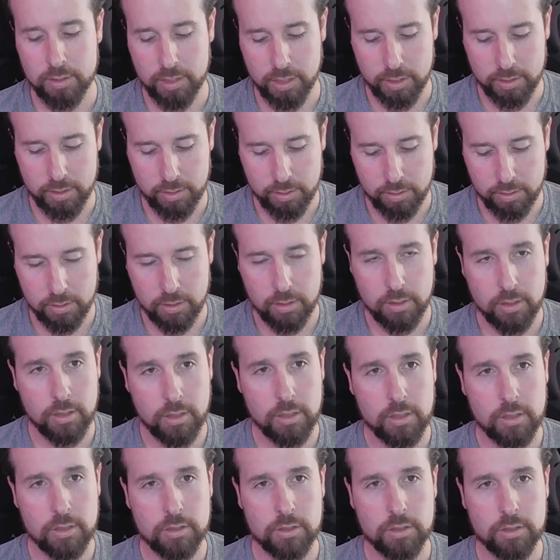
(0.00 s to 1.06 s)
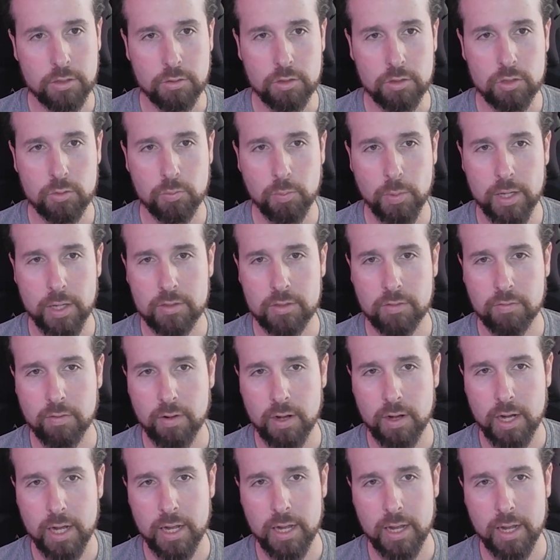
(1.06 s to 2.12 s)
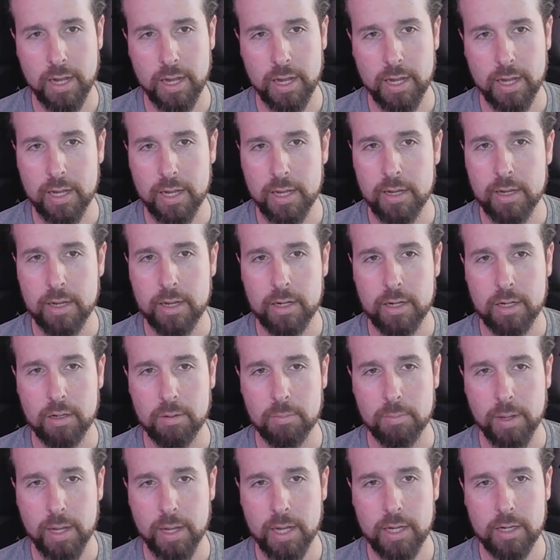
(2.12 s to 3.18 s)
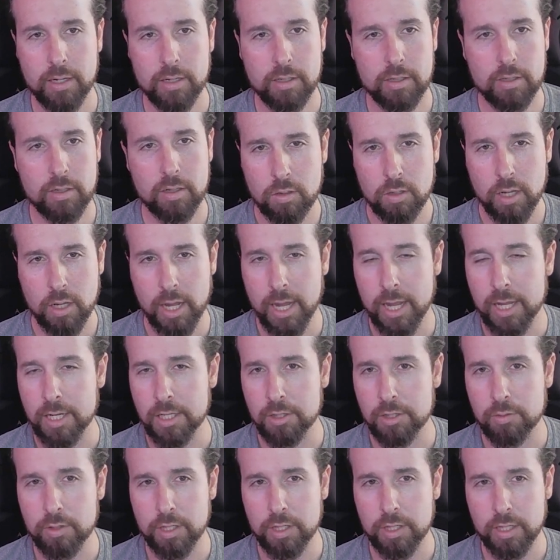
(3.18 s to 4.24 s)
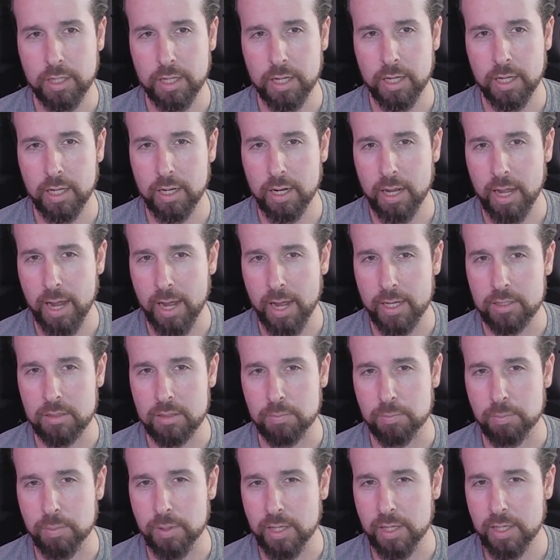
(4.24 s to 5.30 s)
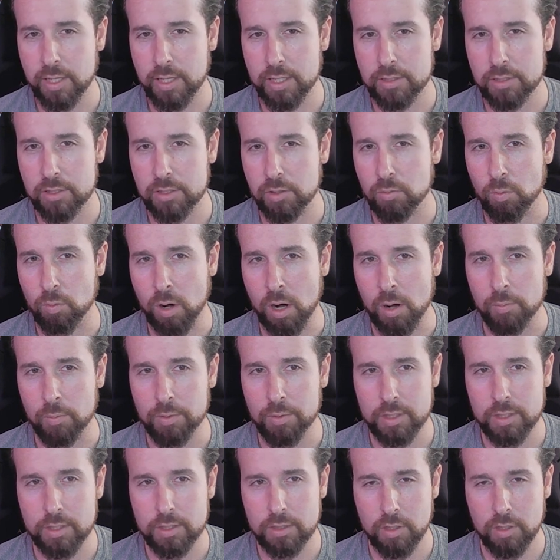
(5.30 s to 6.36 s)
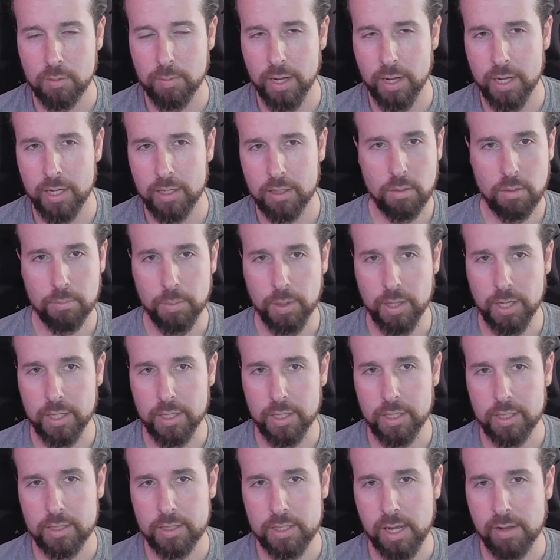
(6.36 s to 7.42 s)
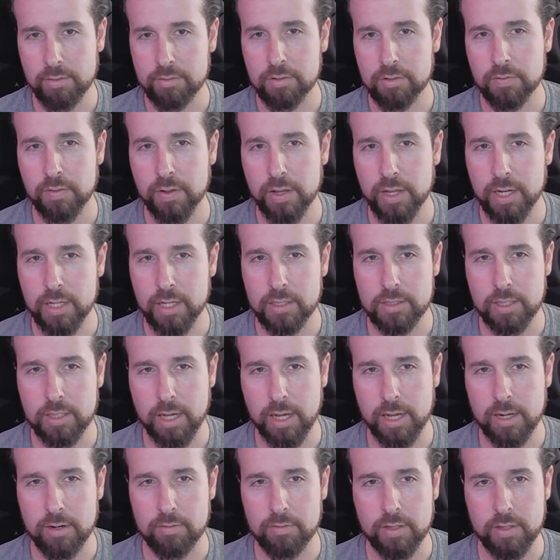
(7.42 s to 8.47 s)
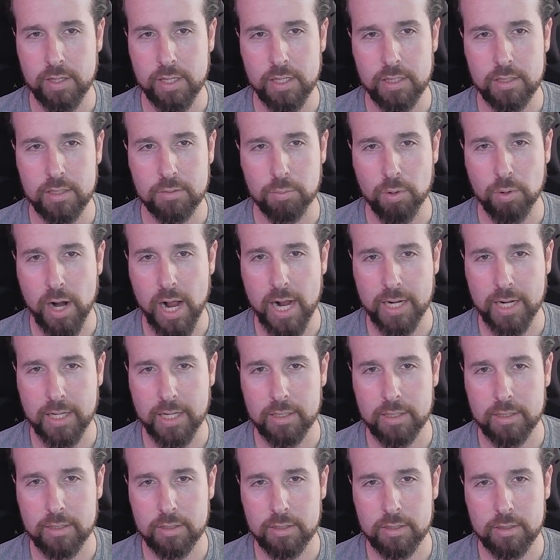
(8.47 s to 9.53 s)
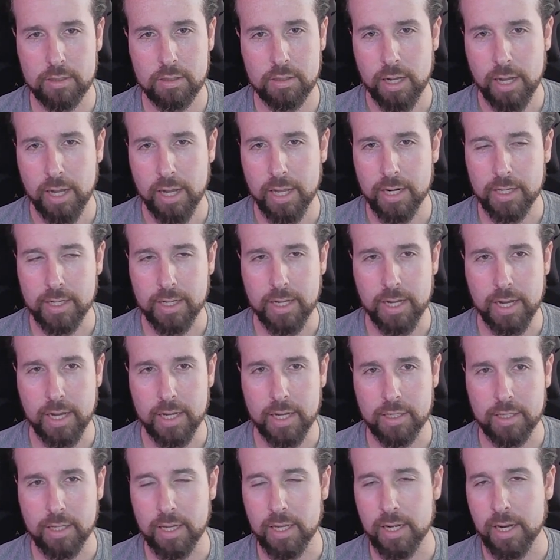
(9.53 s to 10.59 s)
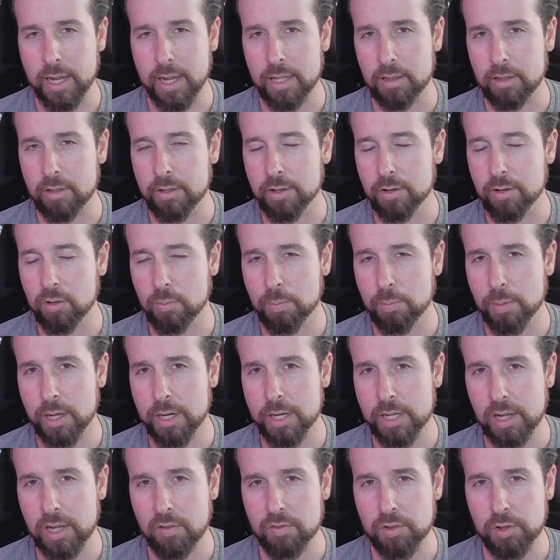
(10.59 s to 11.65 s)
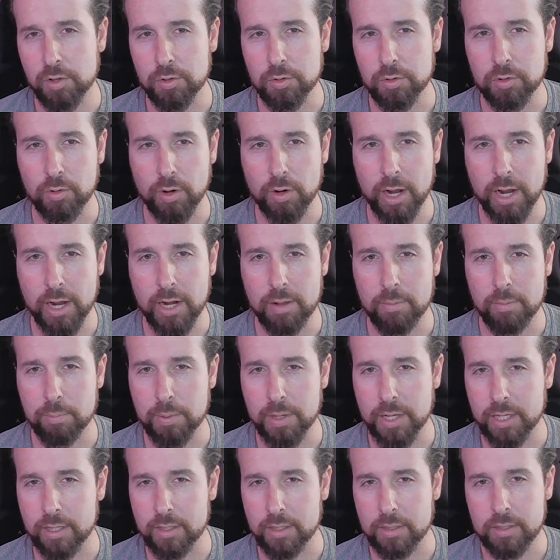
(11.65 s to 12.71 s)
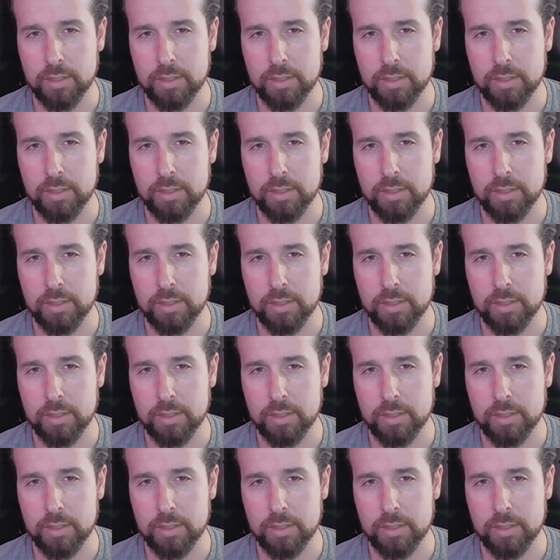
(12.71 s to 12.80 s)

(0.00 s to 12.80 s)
us to specify a command, and you can get as big as you want with this command, but it does have to fit inside of these brackets, and it can get a little muddy if you create a big